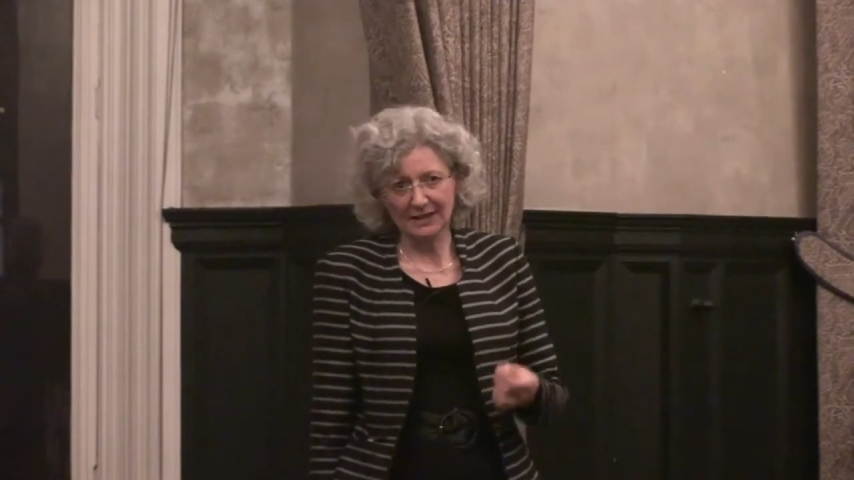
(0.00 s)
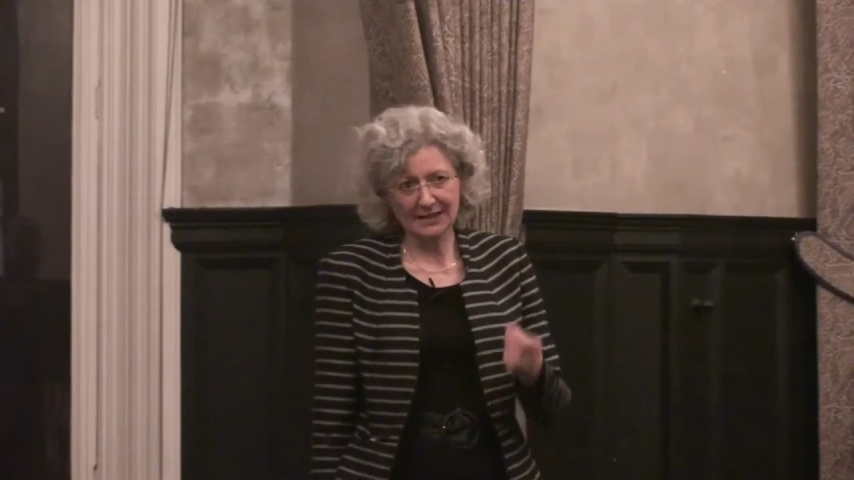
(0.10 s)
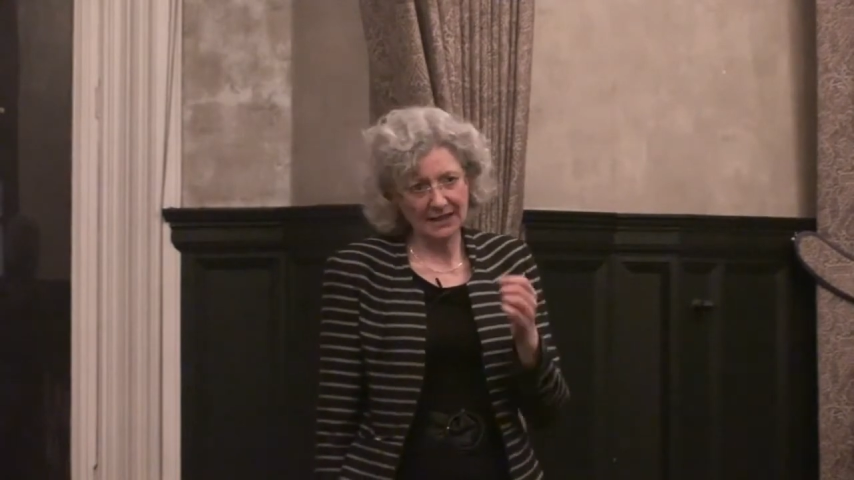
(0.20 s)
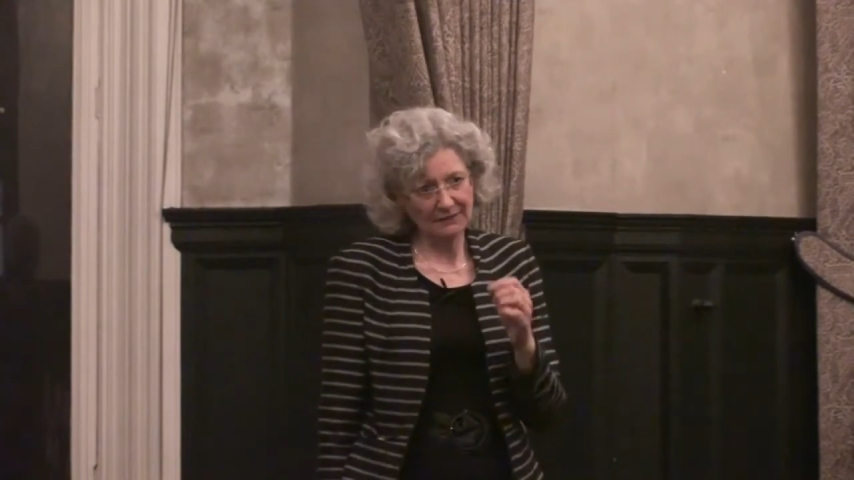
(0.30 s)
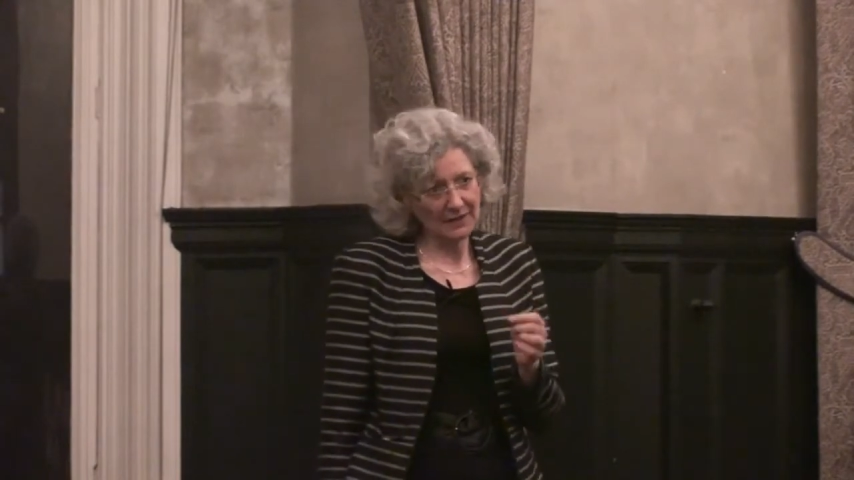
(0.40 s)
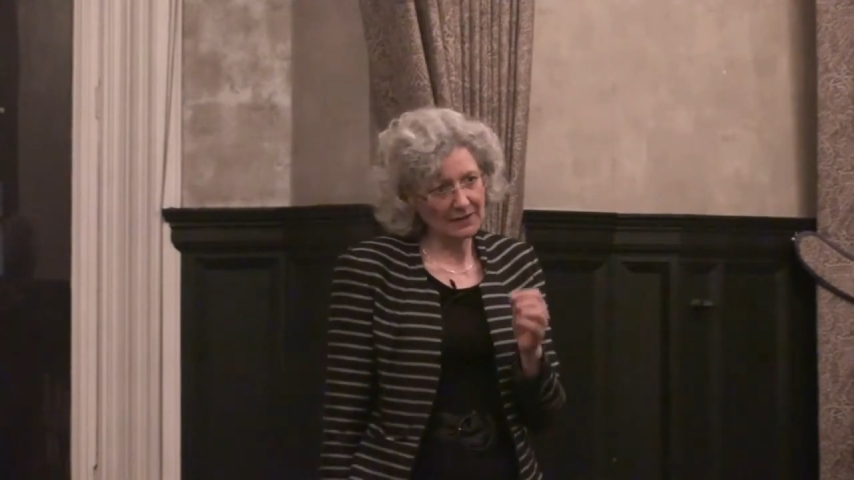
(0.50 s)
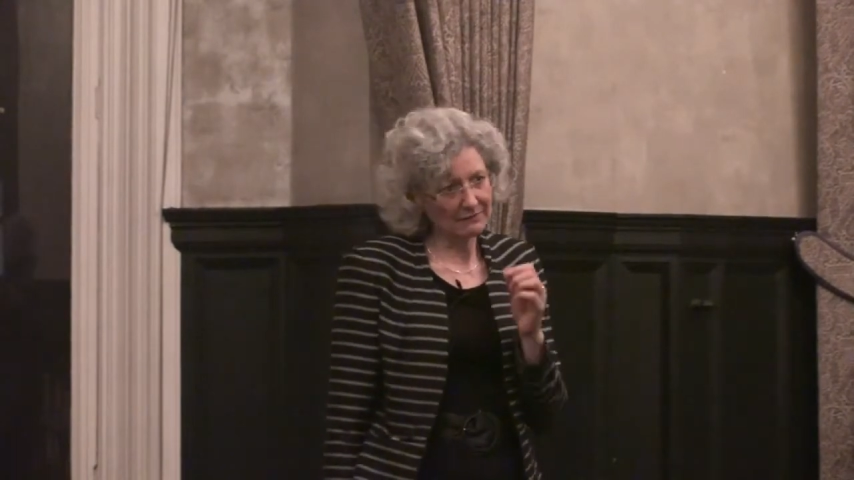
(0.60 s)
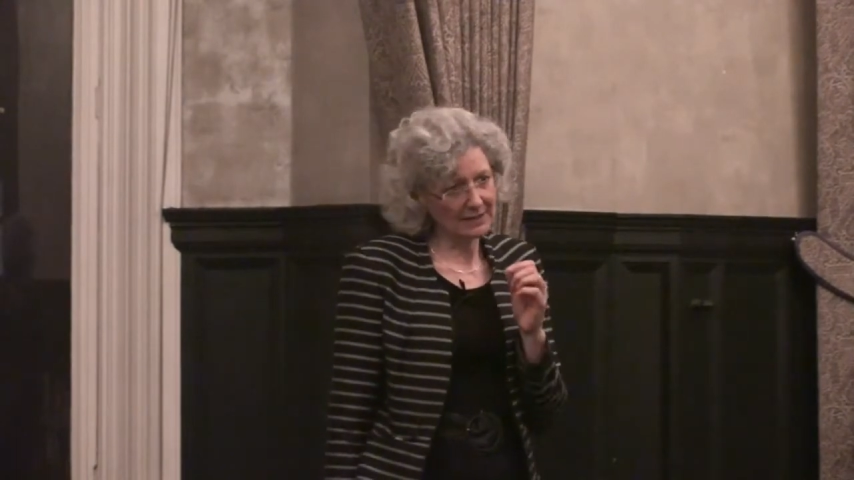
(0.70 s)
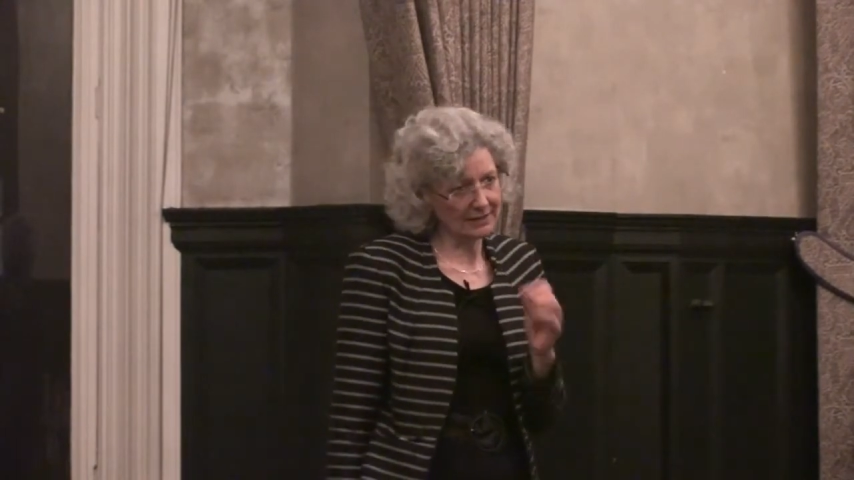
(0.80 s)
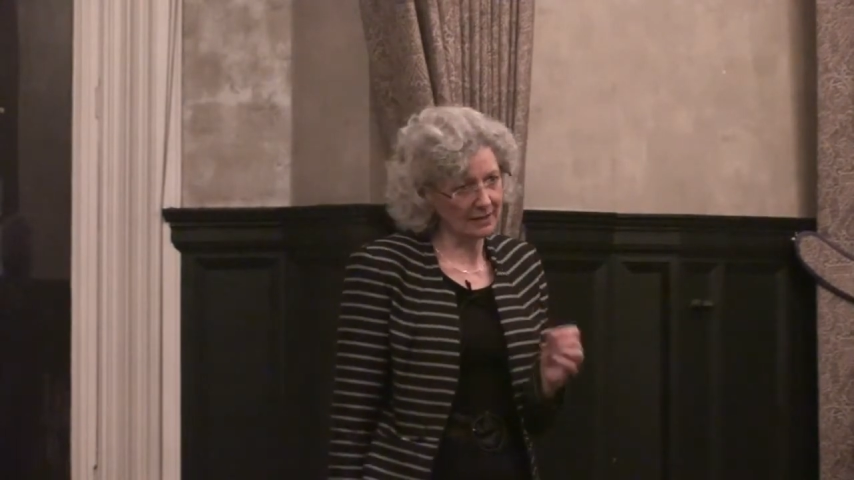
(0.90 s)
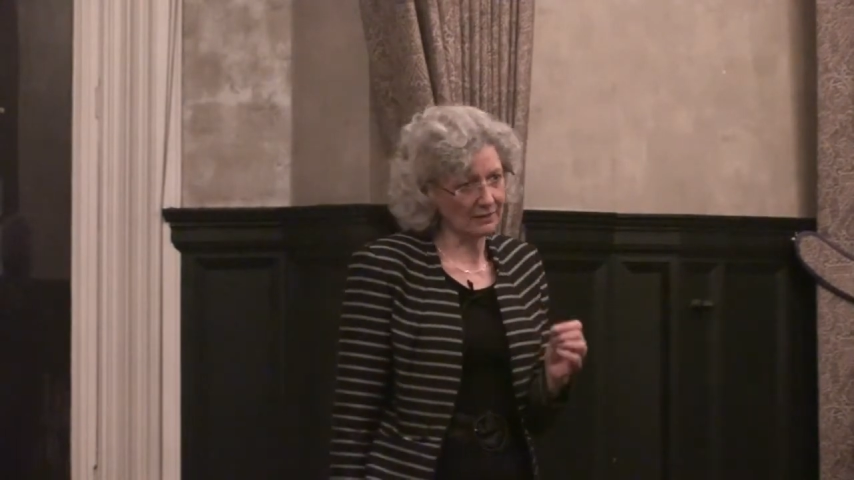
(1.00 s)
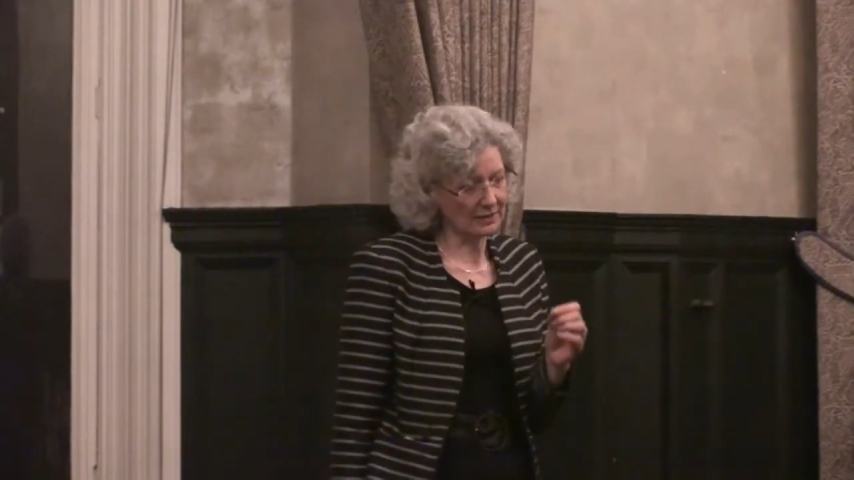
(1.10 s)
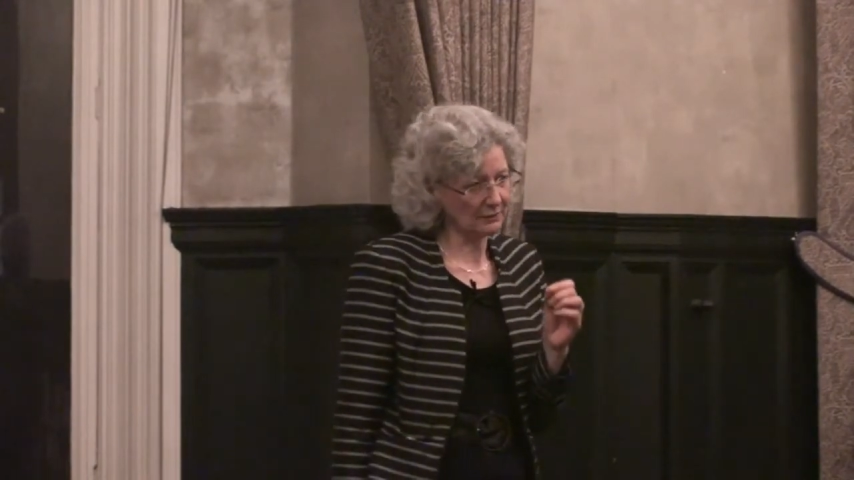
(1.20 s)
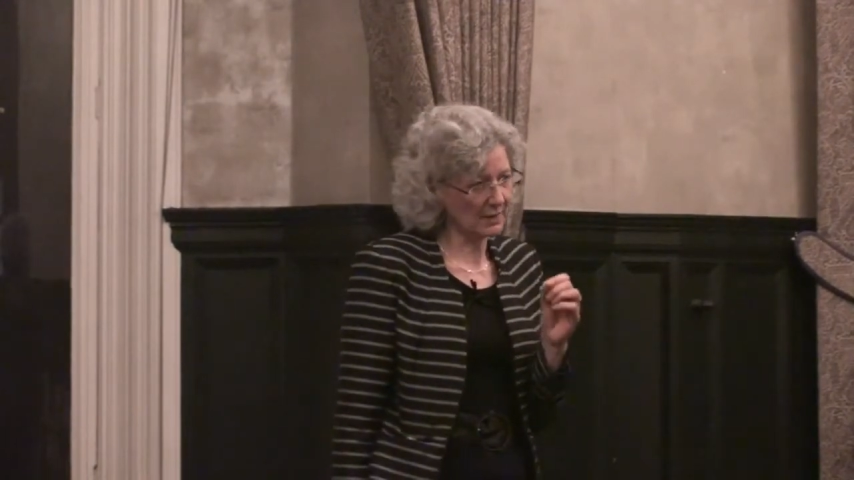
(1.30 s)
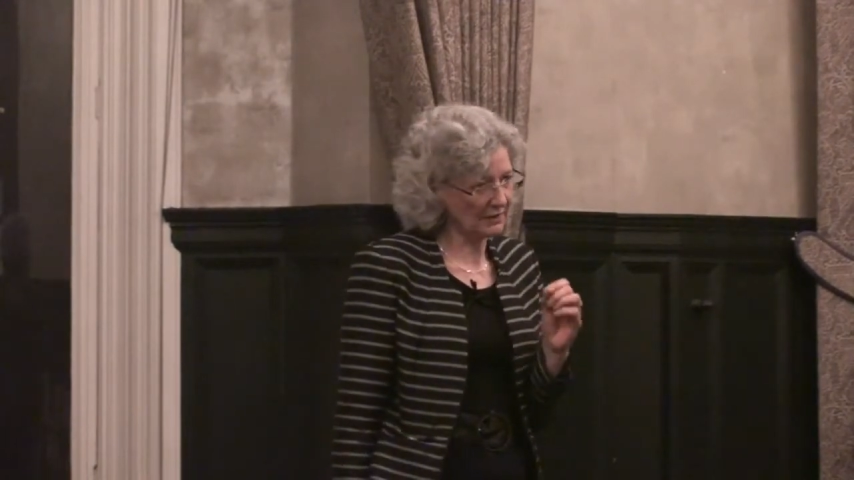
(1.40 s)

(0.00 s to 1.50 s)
receiving the results